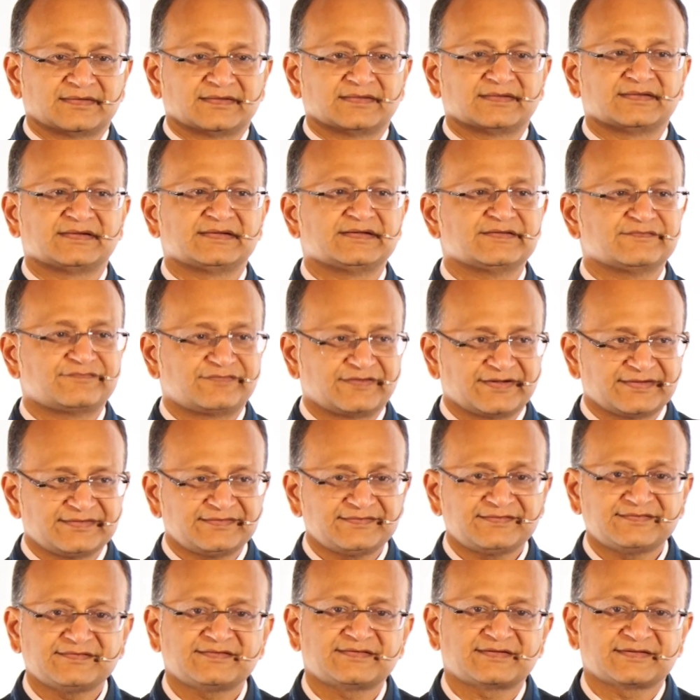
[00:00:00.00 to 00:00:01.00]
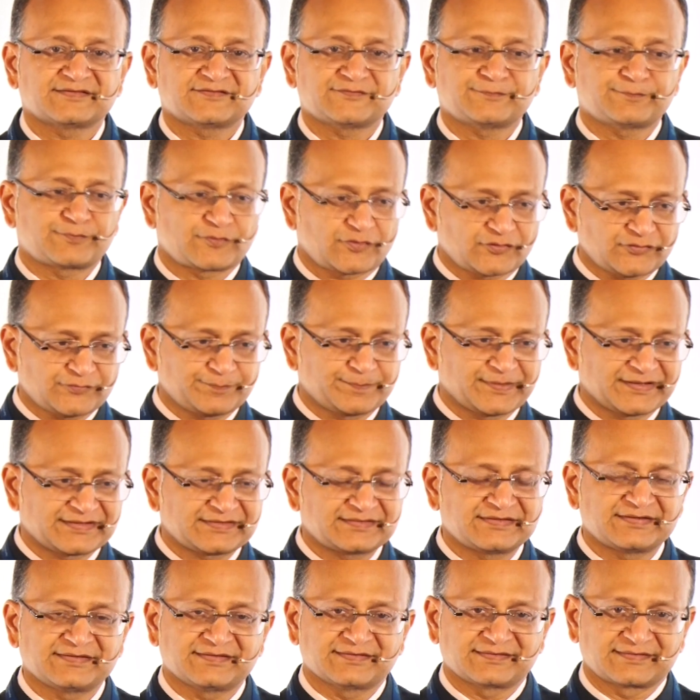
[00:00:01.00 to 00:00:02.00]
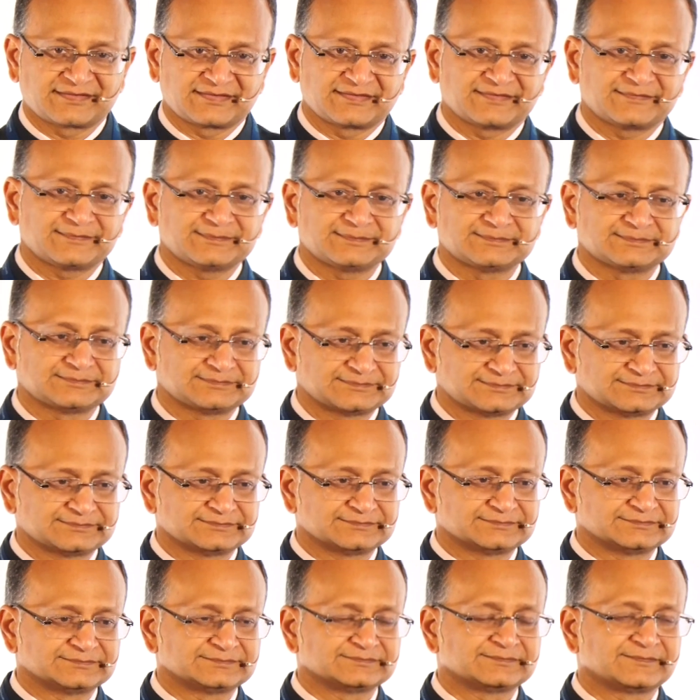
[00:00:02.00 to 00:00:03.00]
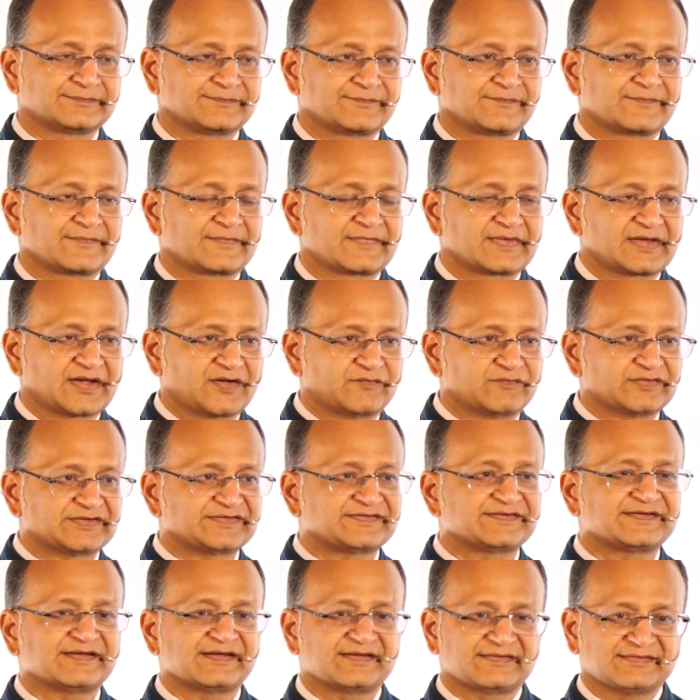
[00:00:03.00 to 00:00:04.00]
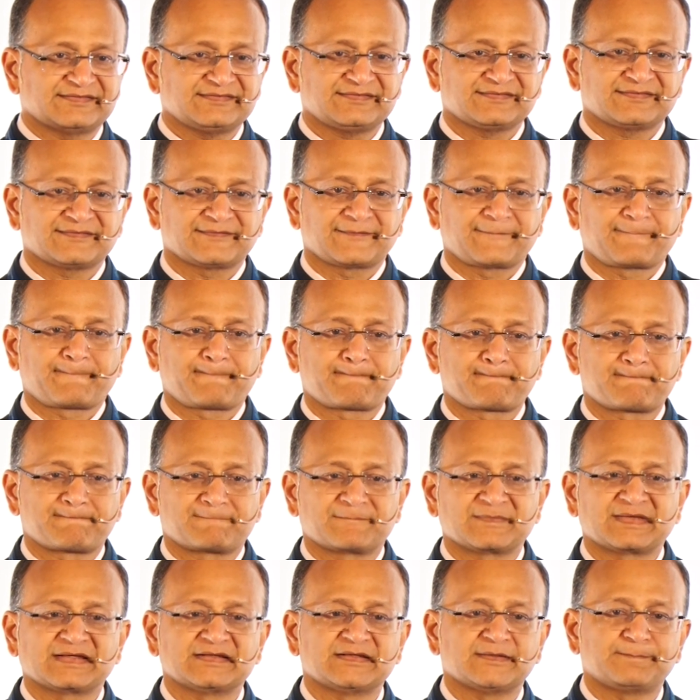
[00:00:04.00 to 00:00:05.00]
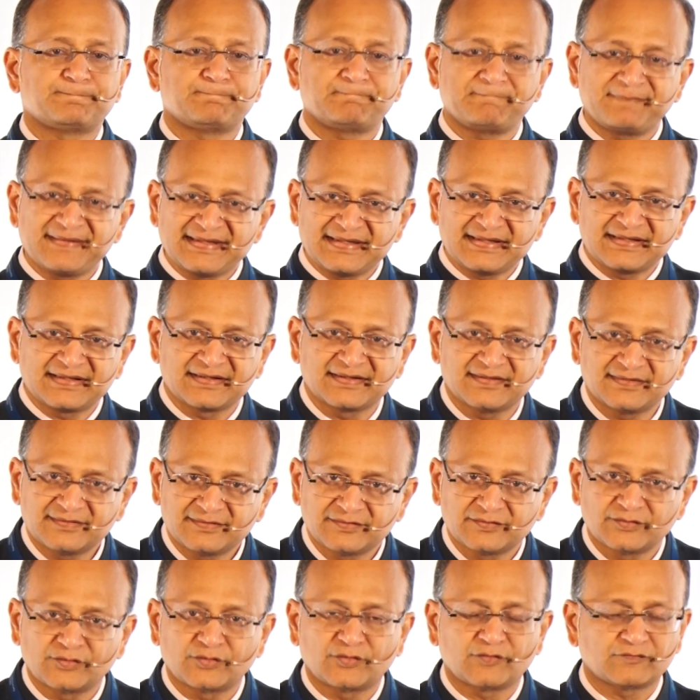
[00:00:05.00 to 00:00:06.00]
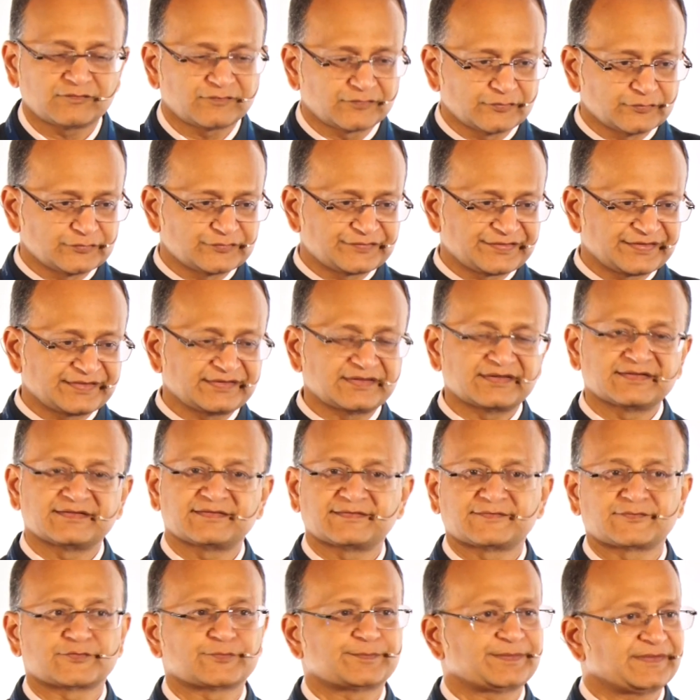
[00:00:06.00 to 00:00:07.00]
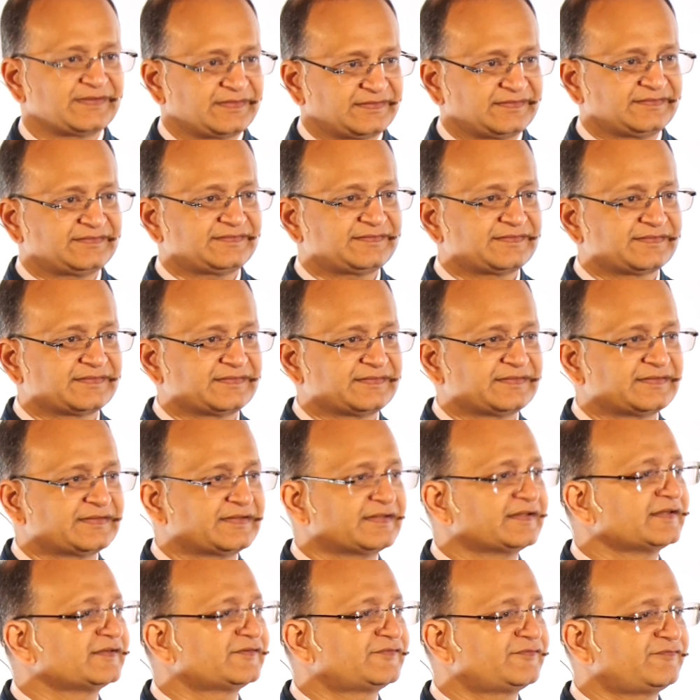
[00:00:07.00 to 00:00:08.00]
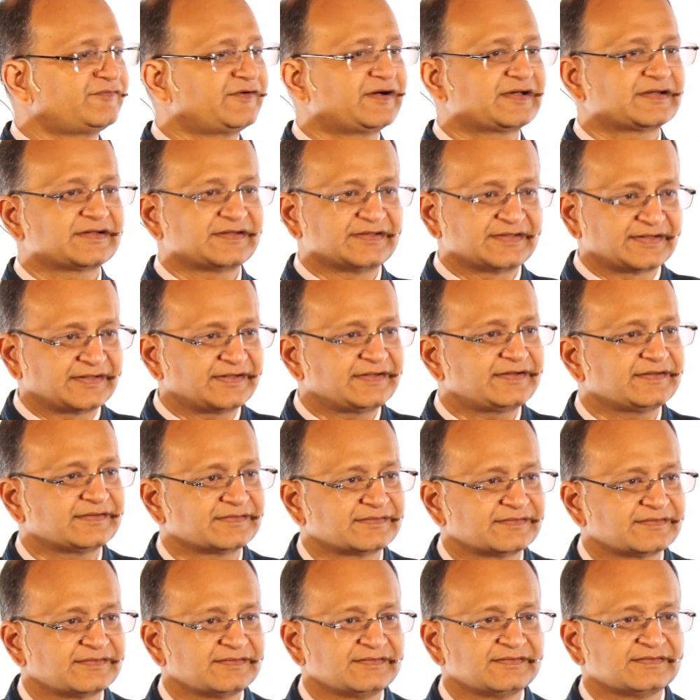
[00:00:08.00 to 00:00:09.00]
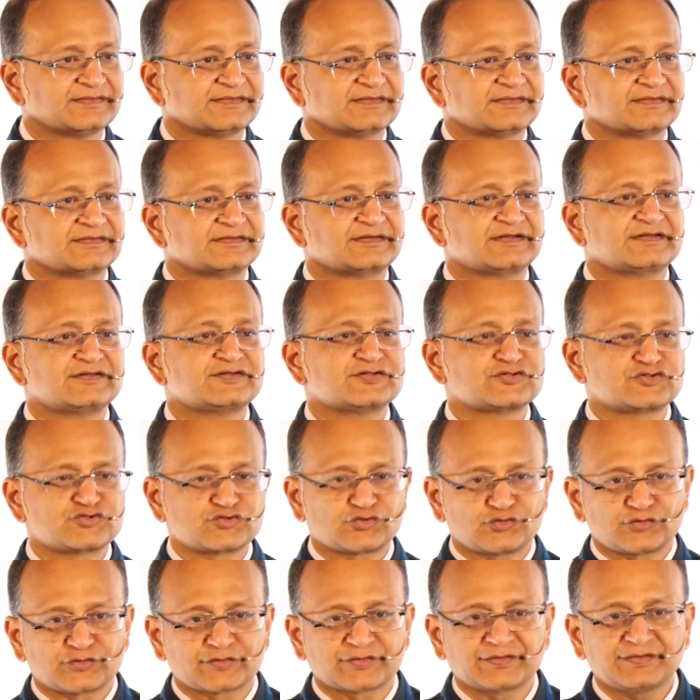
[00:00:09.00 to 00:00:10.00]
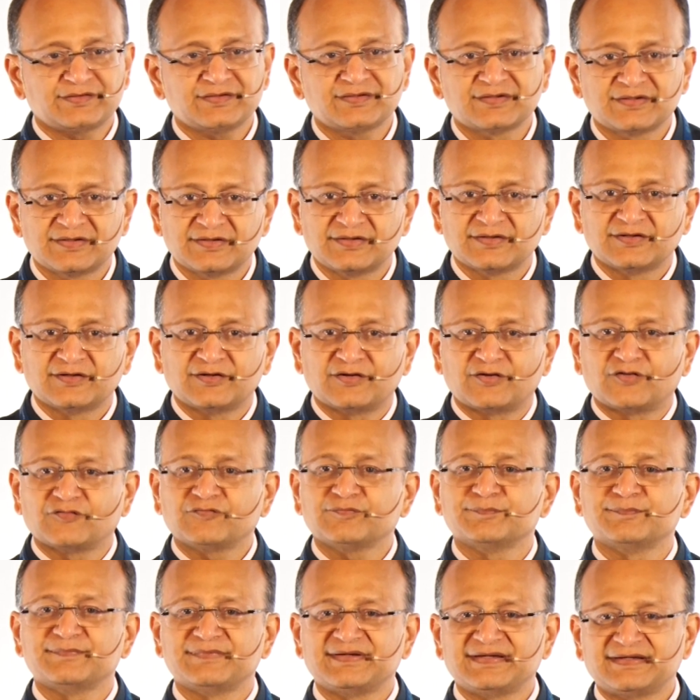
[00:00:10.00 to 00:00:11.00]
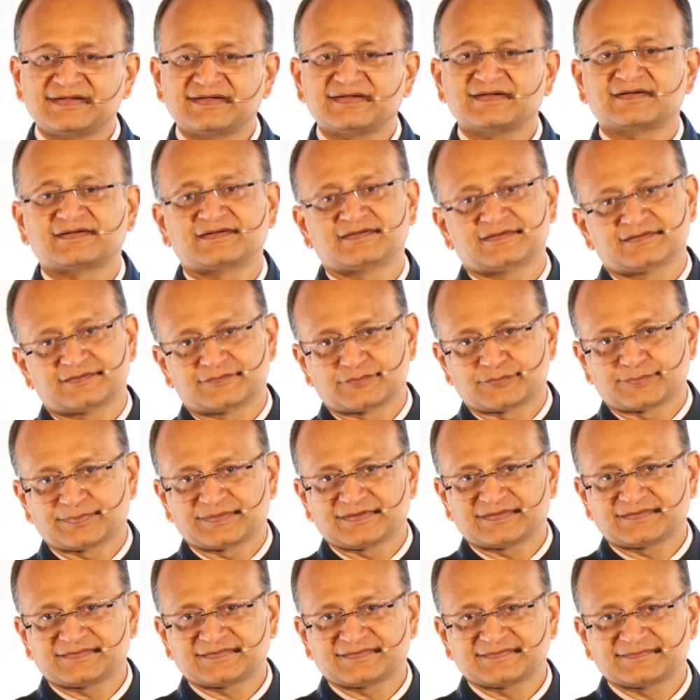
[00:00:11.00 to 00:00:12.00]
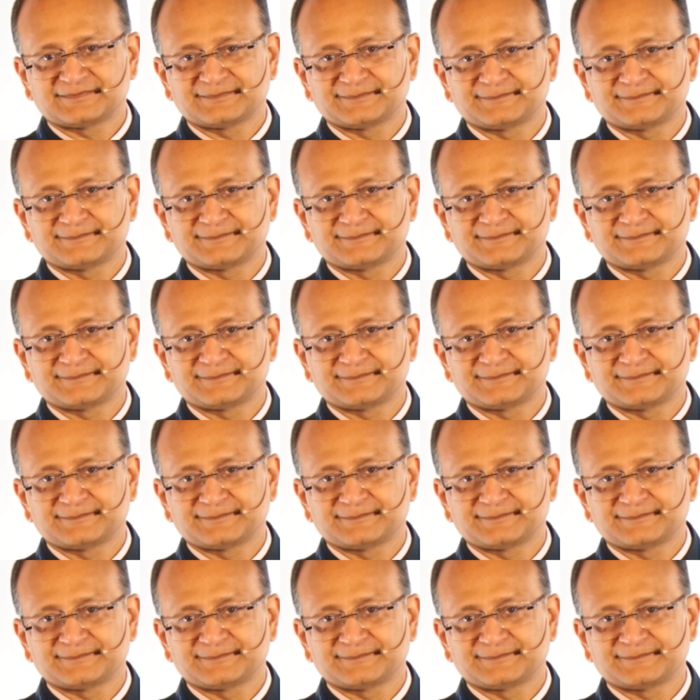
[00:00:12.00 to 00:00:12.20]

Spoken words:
He defines it as prospect theory, which says that the pain of losing 100 rupees is far greater than the joy of making 100 rupees.